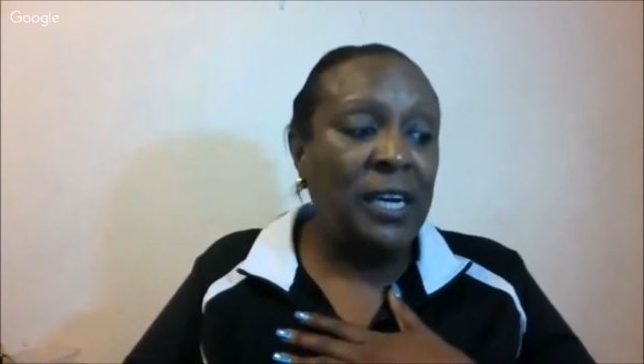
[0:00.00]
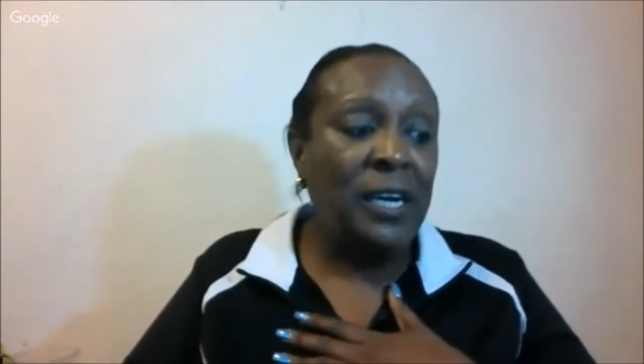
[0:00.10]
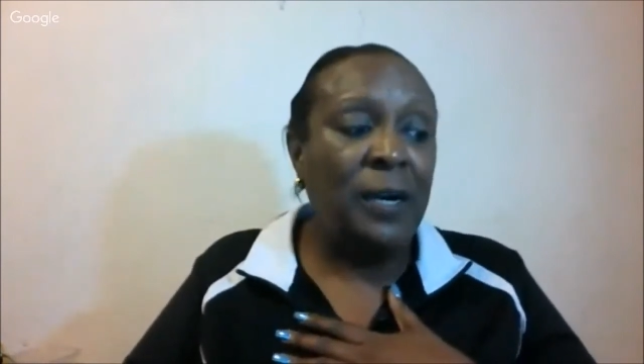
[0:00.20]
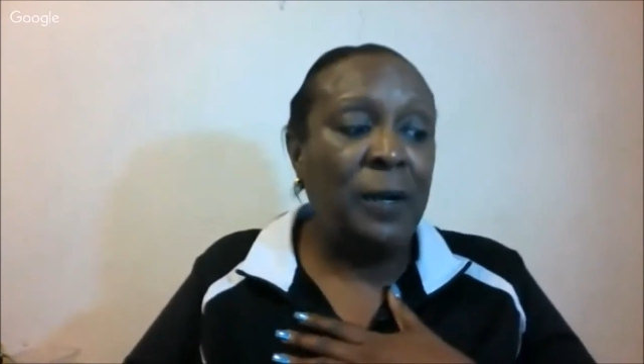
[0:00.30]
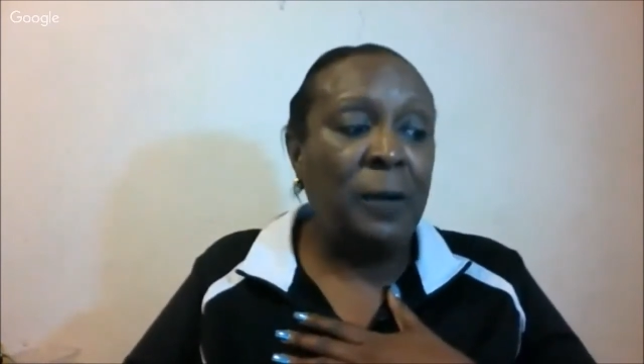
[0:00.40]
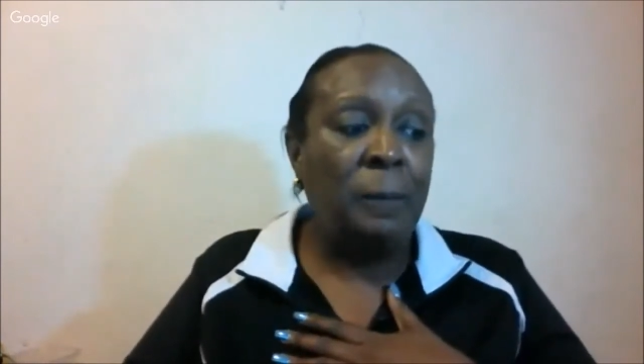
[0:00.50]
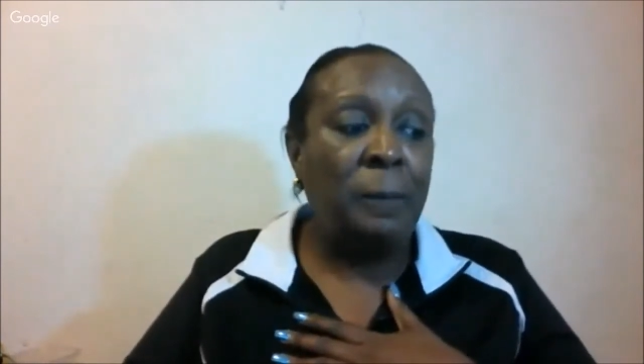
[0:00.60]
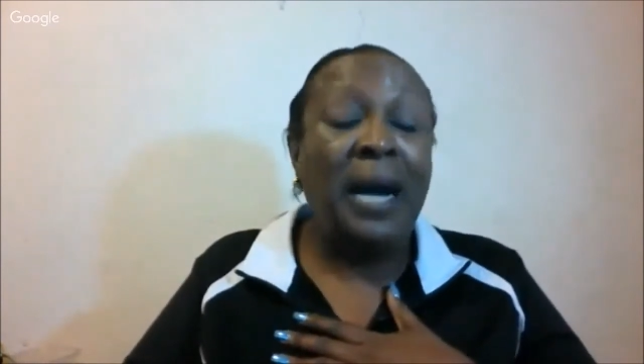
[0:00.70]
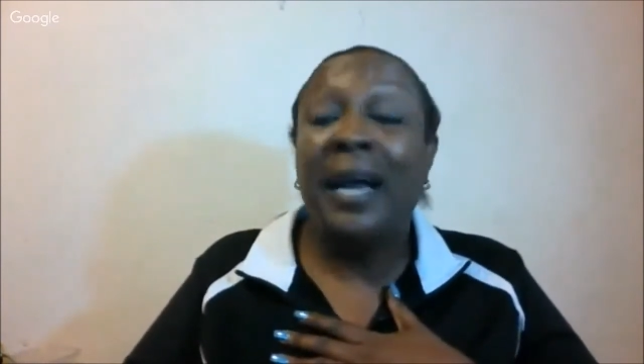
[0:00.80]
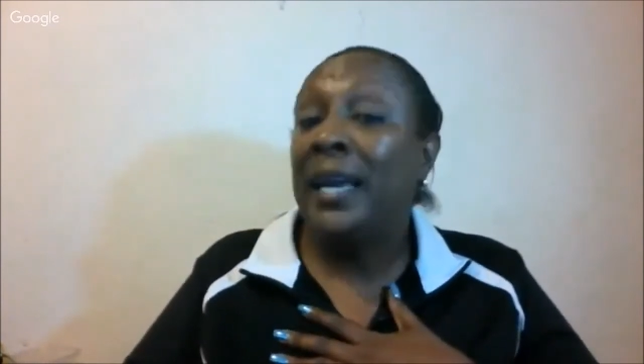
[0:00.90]

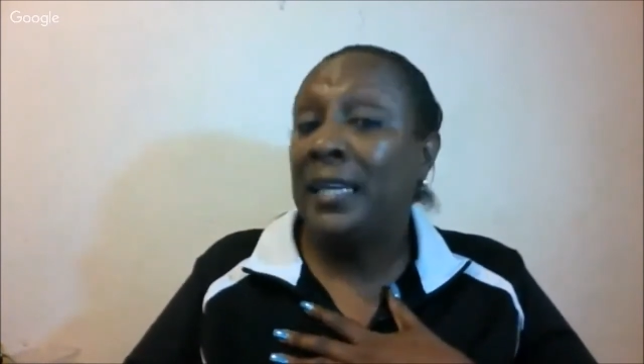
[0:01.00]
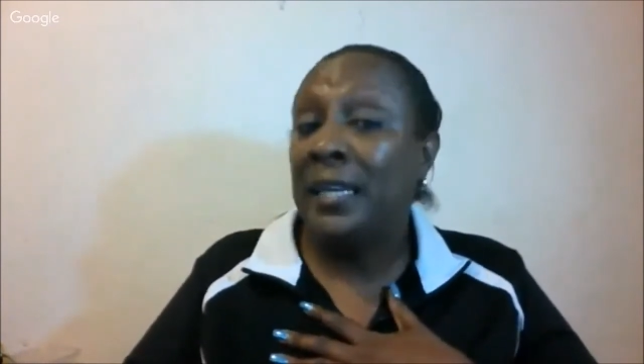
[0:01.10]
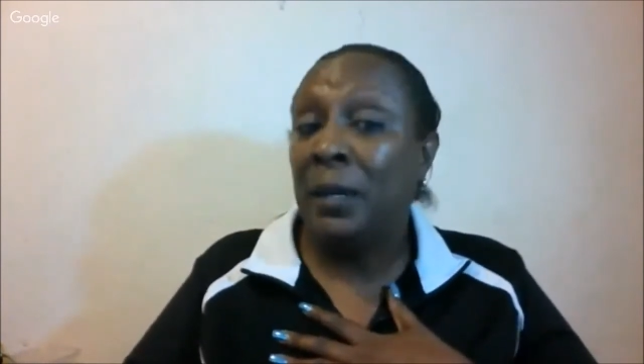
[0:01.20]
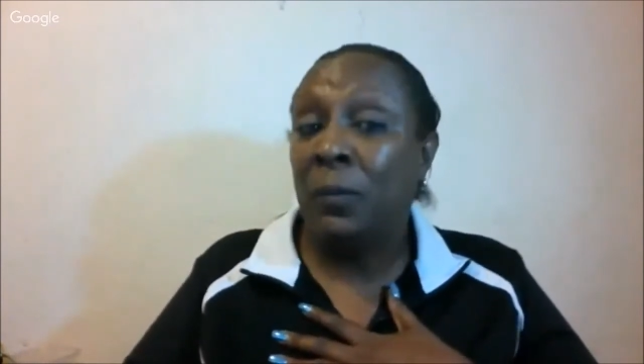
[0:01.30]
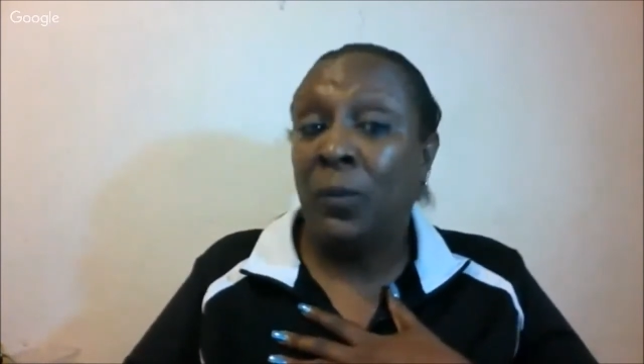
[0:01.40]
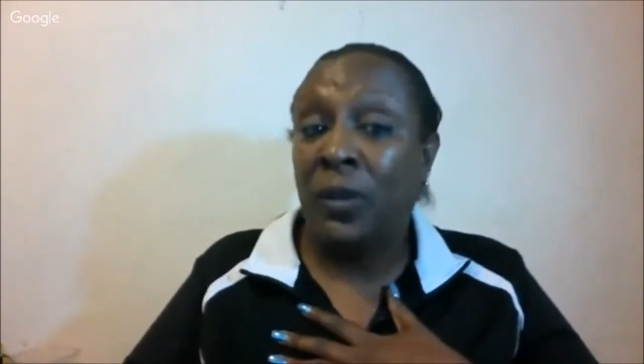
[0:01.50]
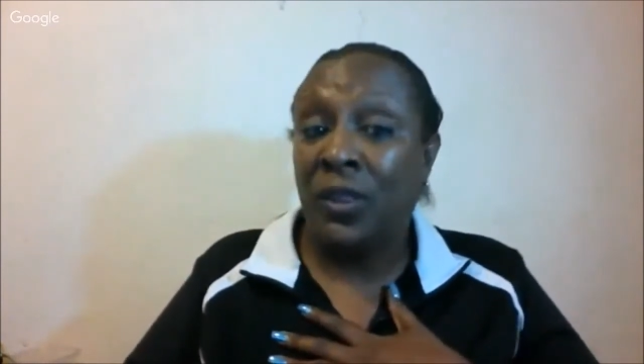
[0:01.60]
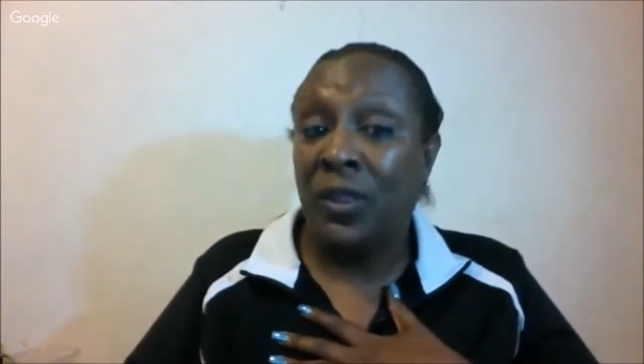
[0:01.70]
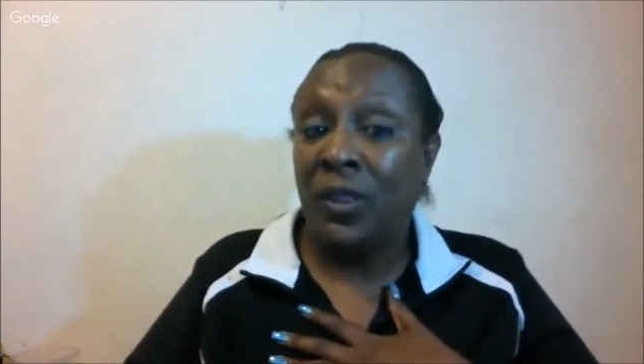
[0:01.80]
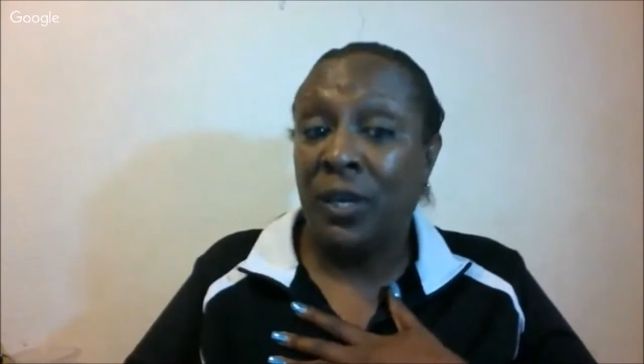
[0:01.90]
I ended up with
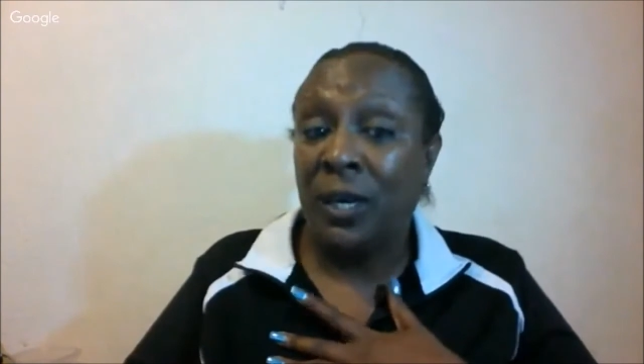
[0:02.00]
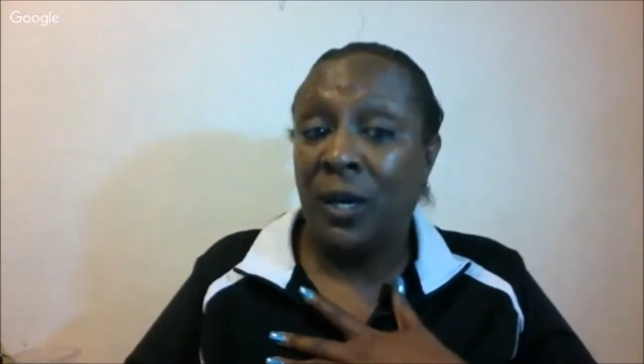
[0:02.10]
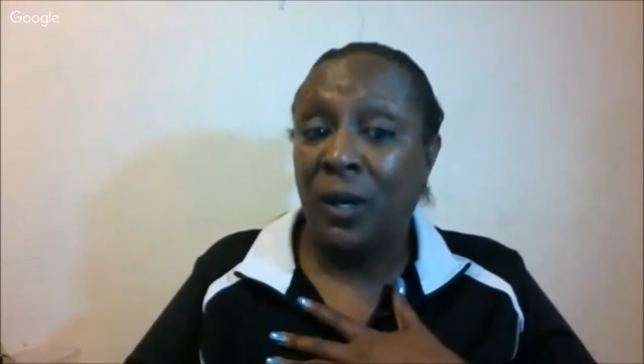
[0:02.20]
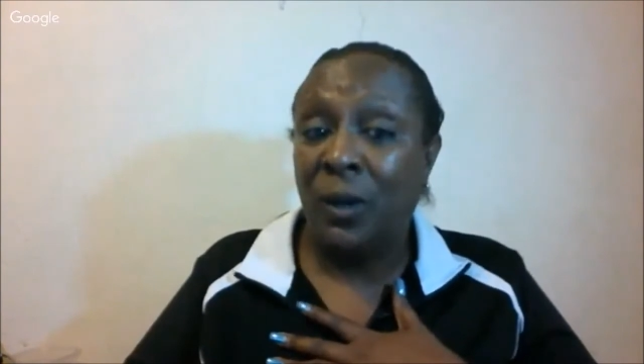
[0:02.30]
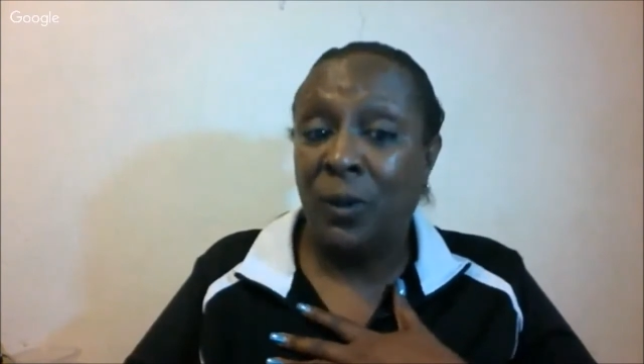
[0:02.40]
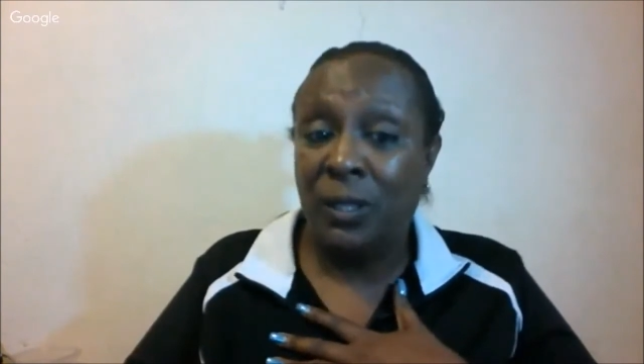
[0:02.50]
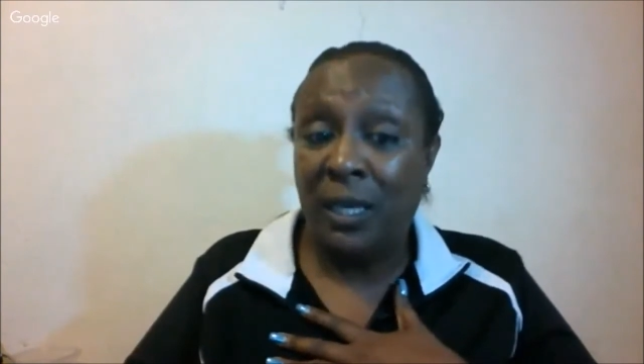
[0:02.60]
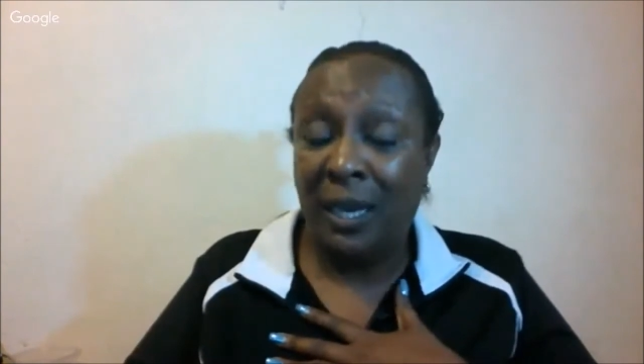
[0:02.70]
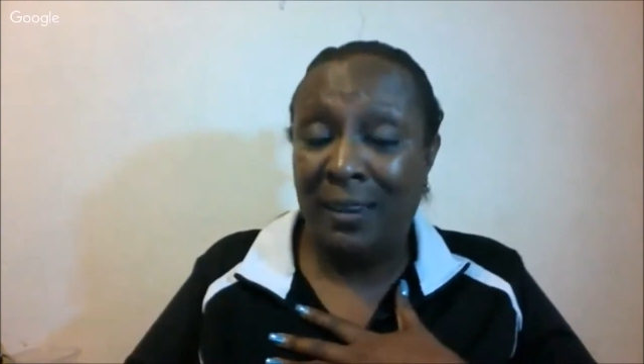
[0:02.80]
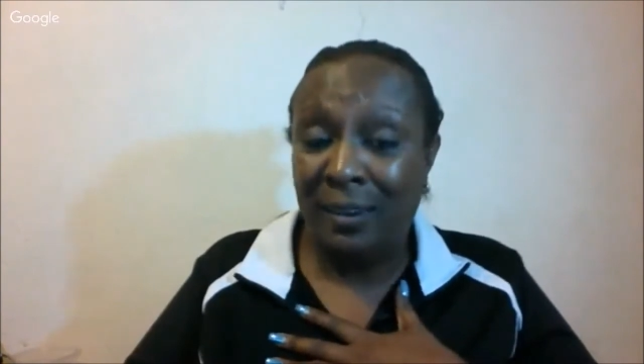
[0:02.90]

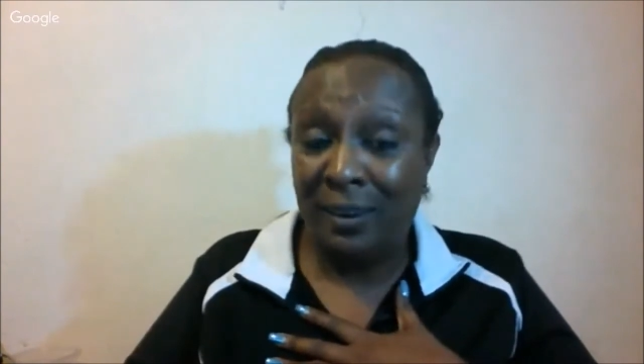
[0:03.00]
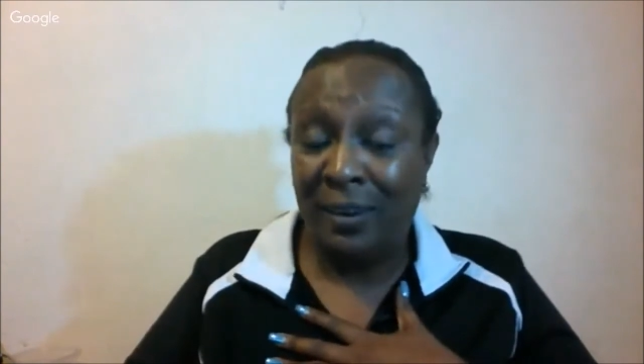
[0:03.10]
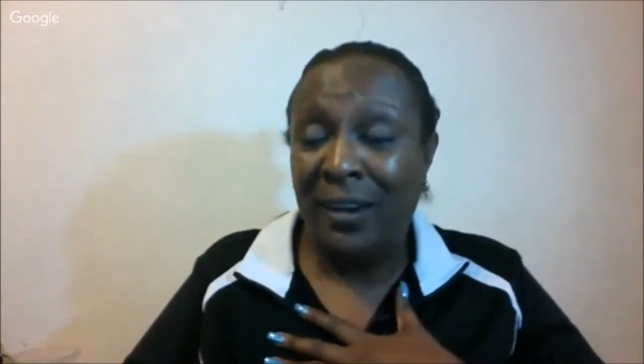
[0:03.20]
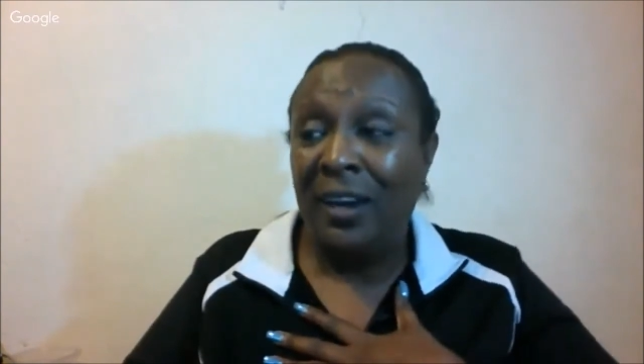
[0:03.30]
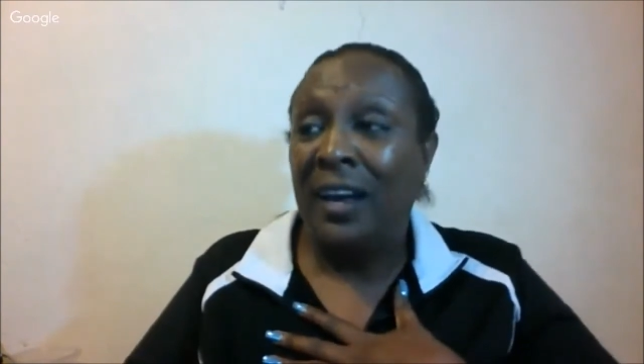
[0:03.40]
HostGator,